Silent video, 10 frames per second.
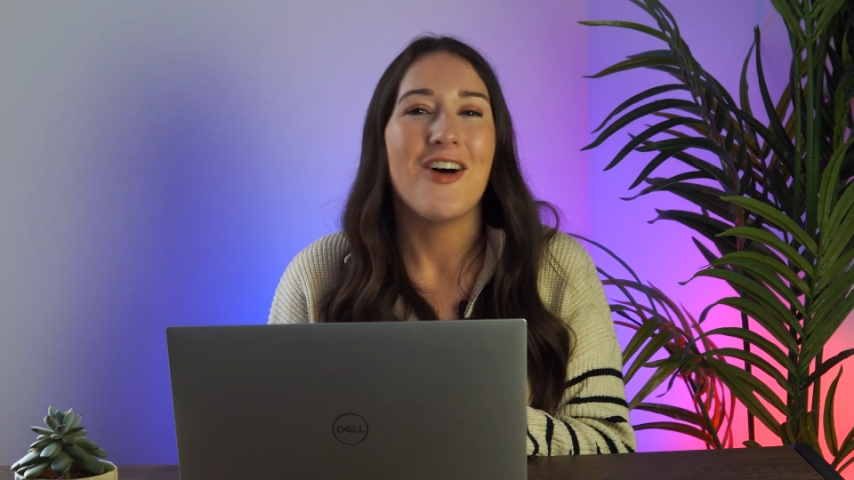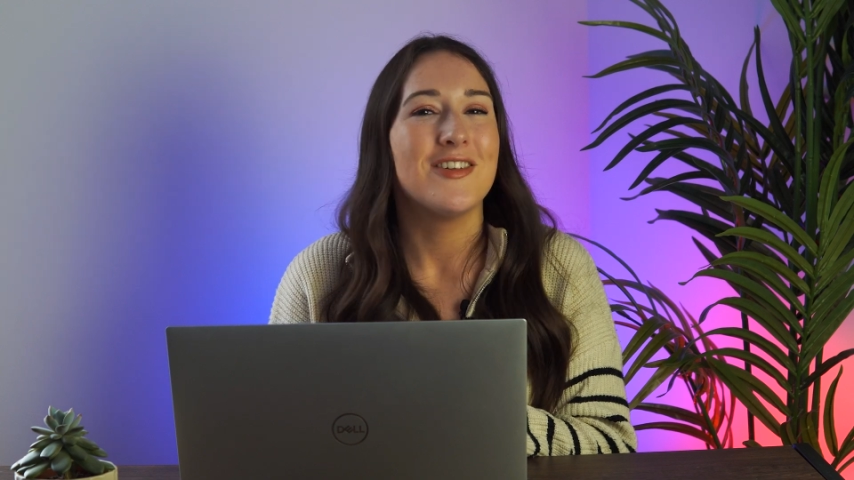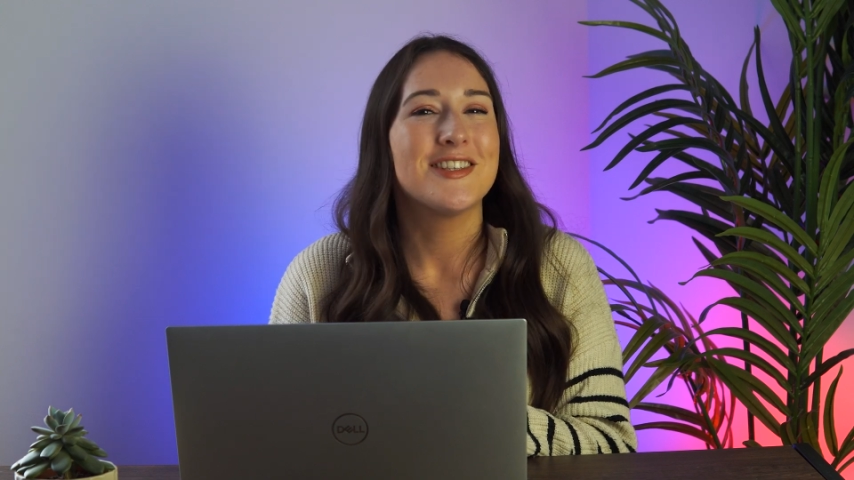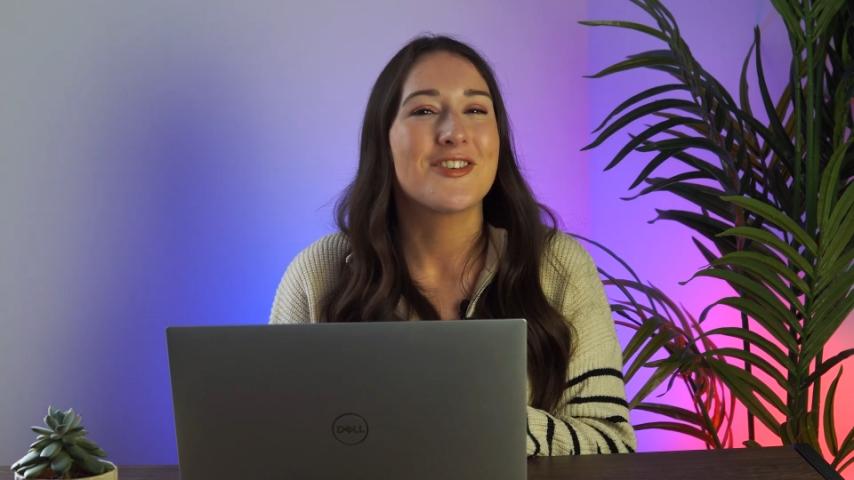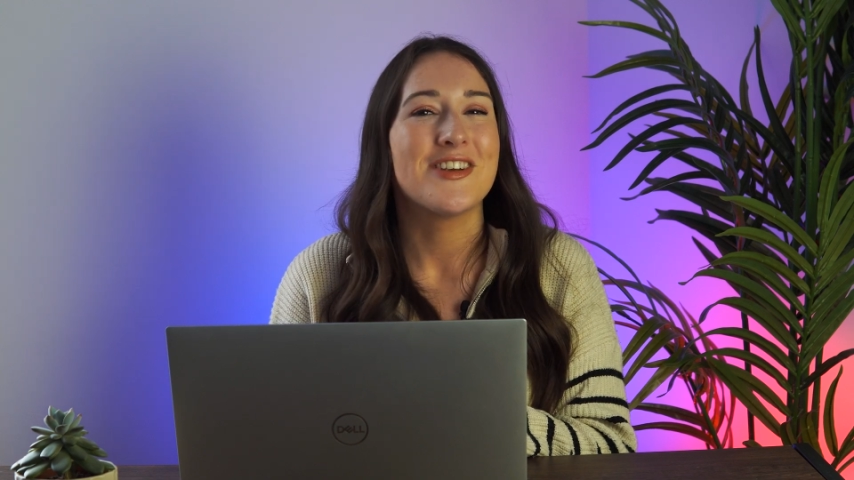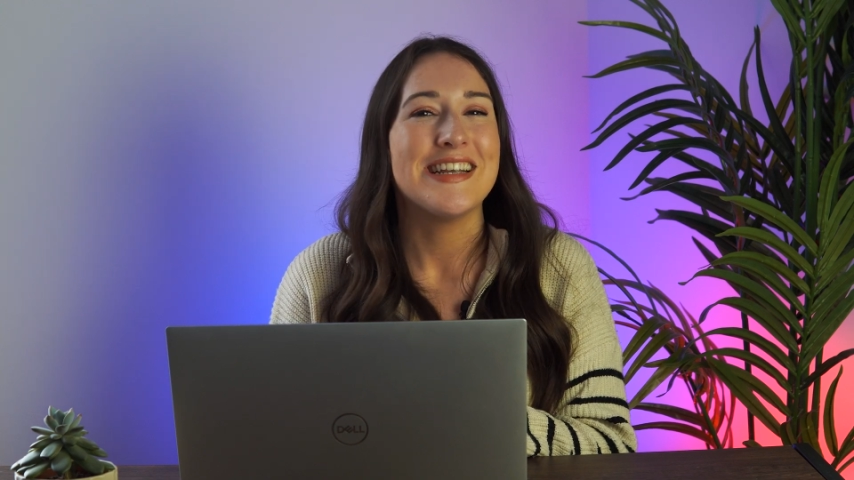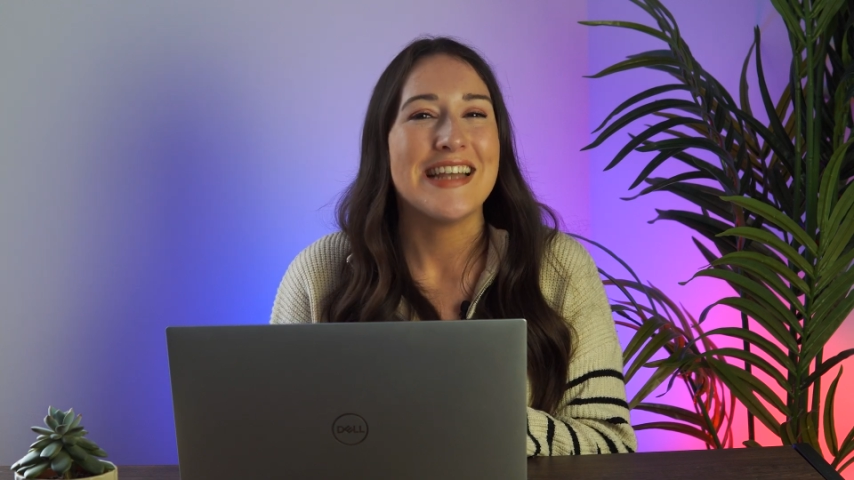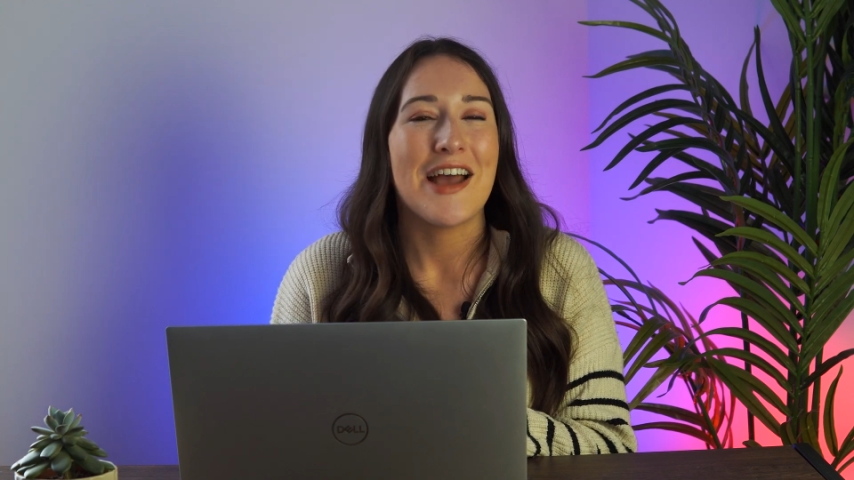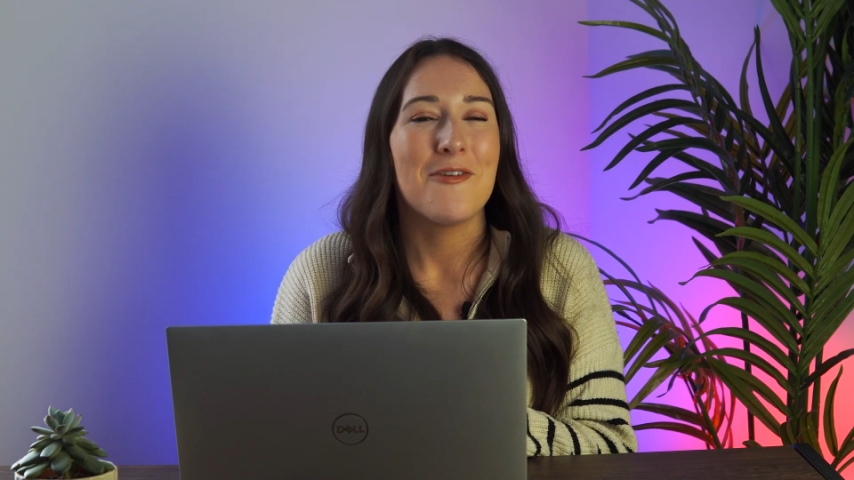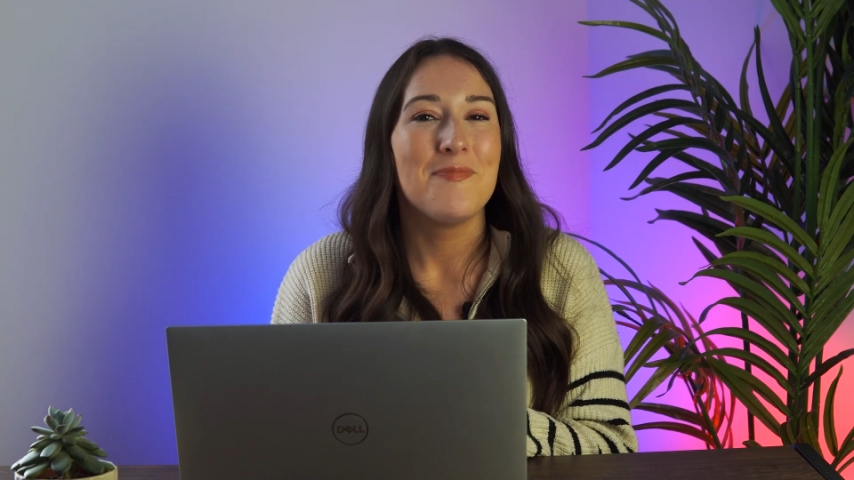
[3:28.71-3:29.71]
on screen
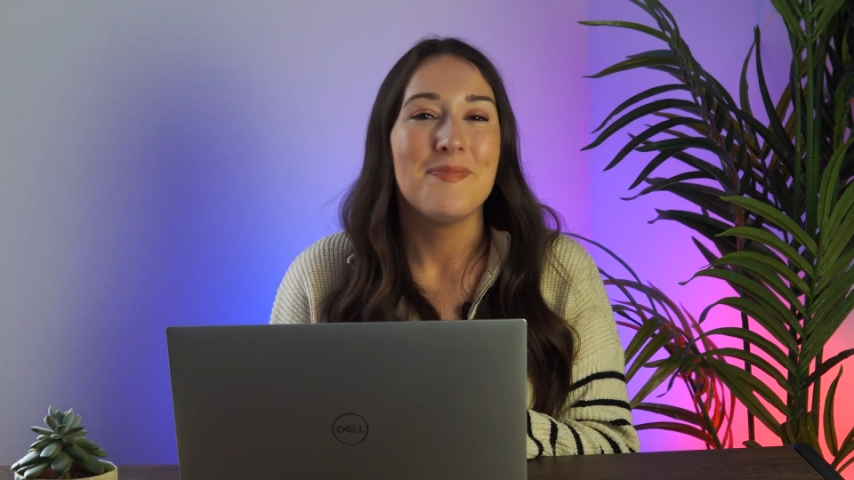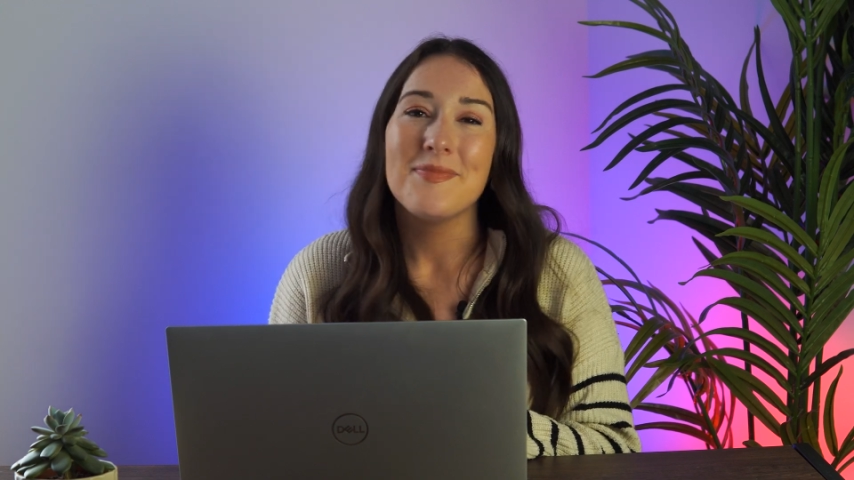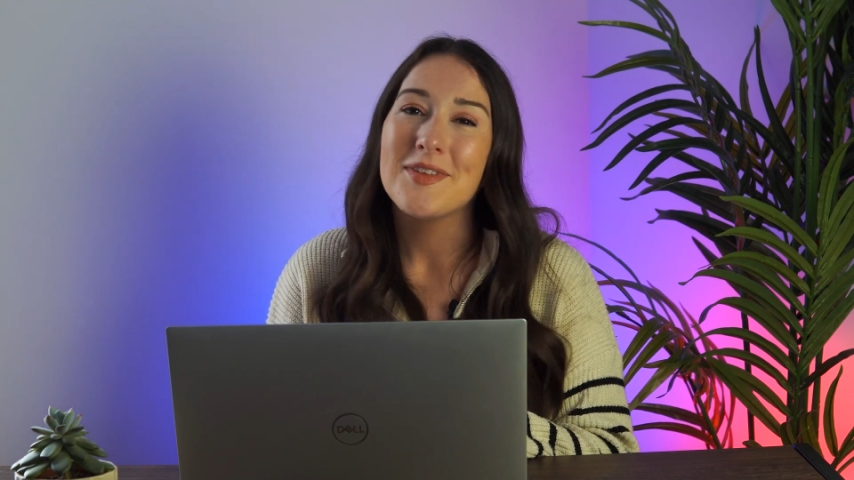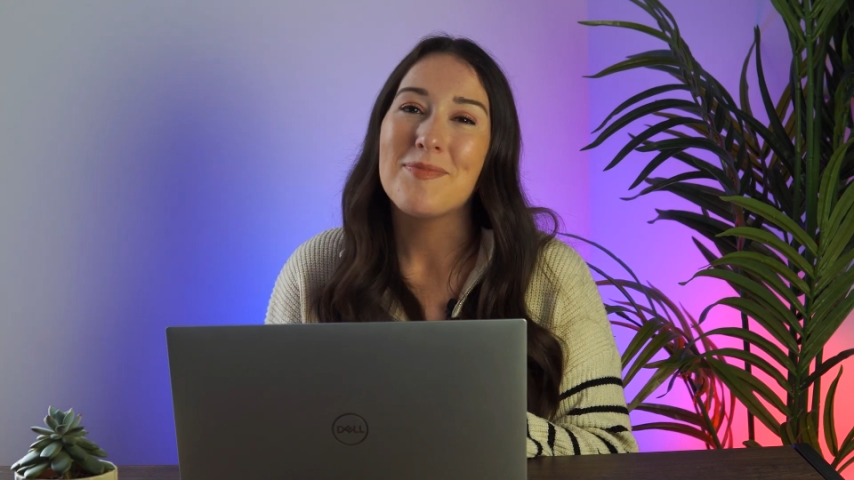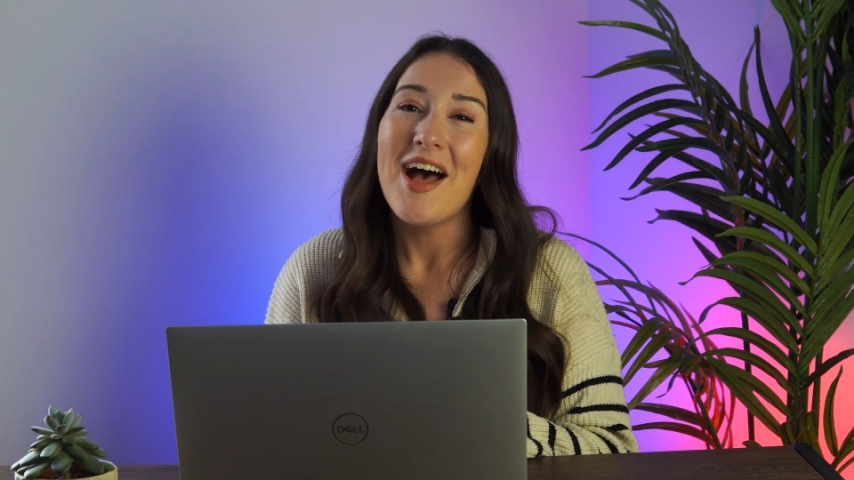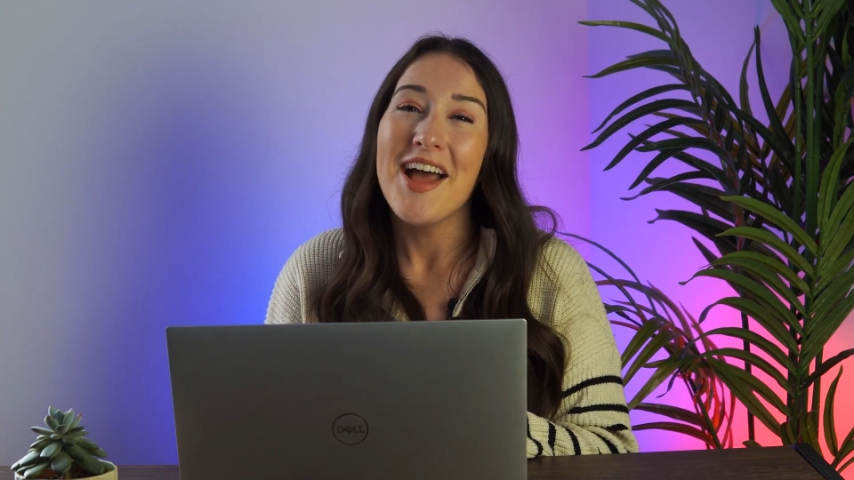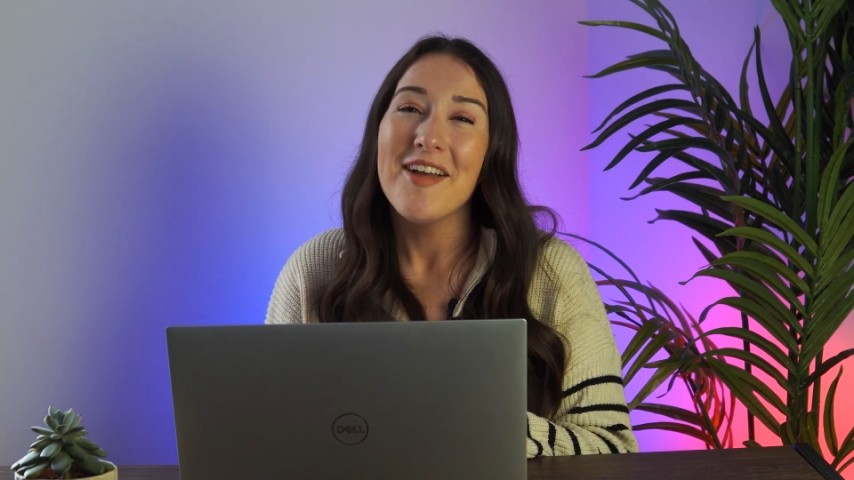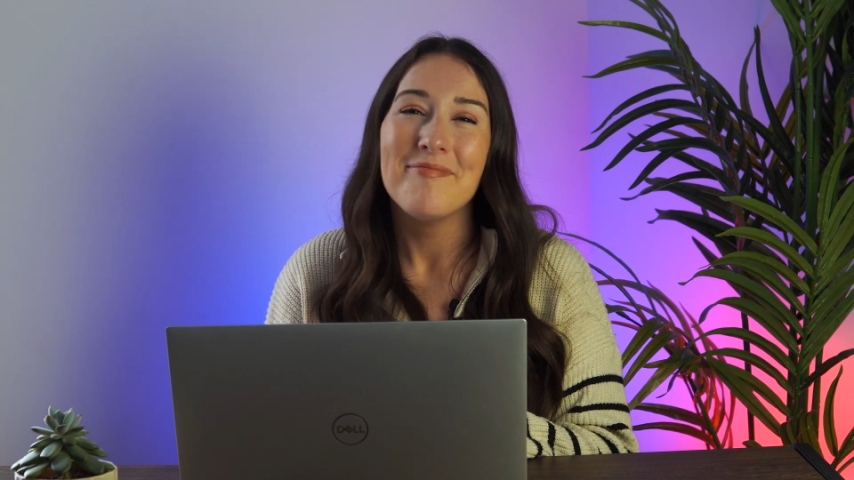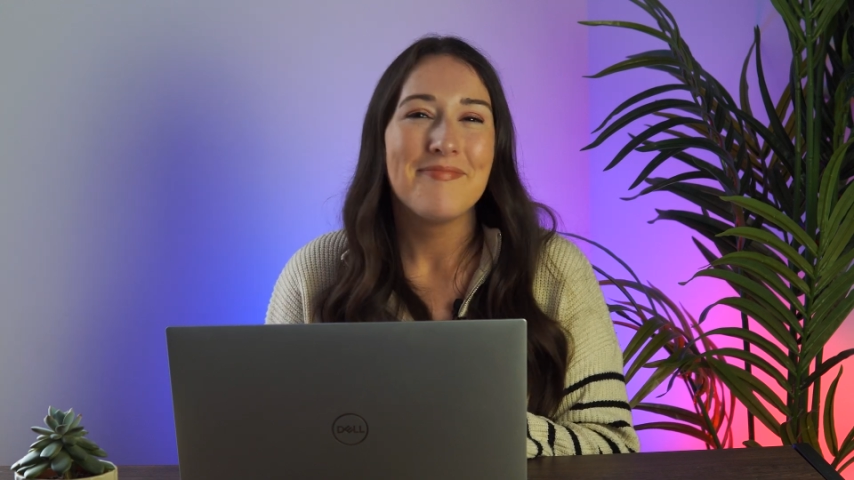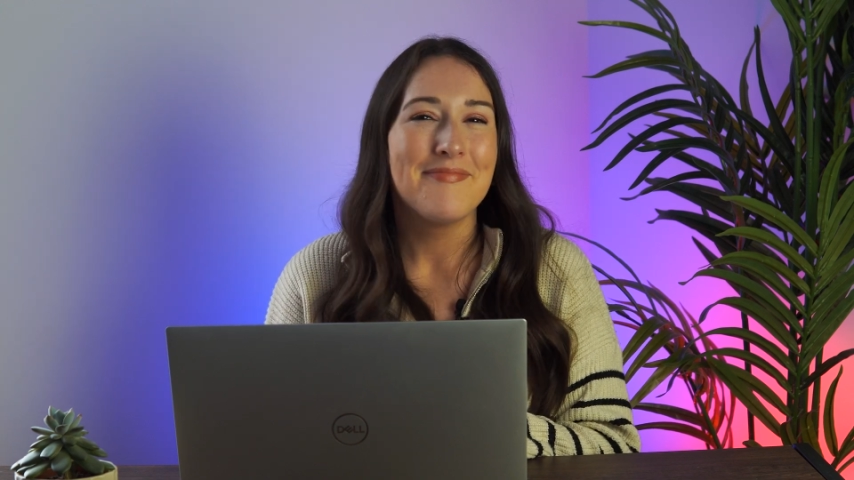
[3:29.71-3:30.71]
now.
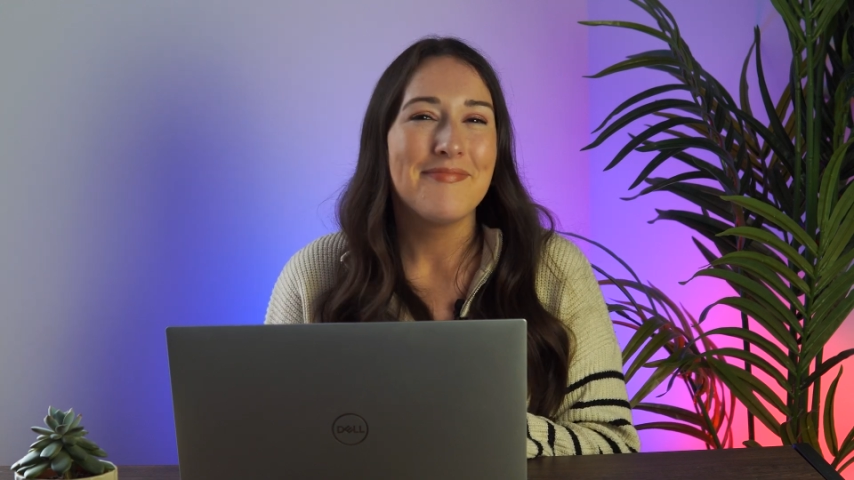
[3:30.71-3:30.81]
Bye.